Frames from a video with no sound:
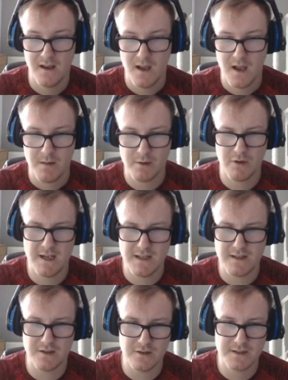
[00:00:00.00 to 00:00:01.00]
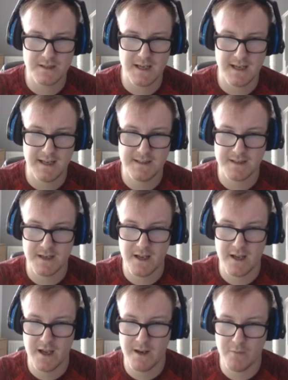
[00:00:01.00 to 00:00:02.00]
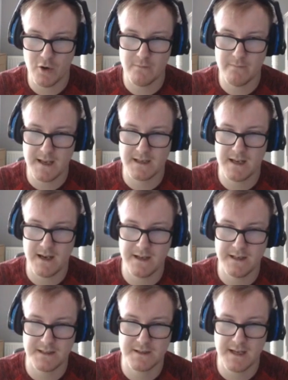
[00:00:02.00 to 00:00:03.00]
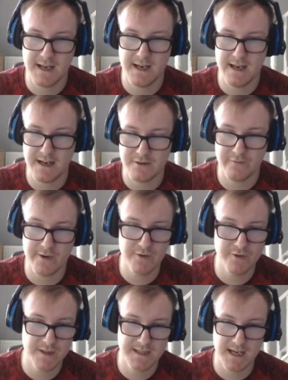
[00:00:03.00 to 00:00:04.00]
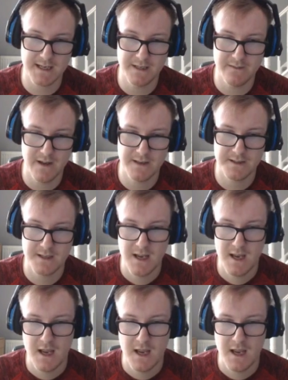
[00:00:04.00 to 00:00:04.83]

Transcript: But what it does is all Mekk-Knights gain an extra 300 attack and defense.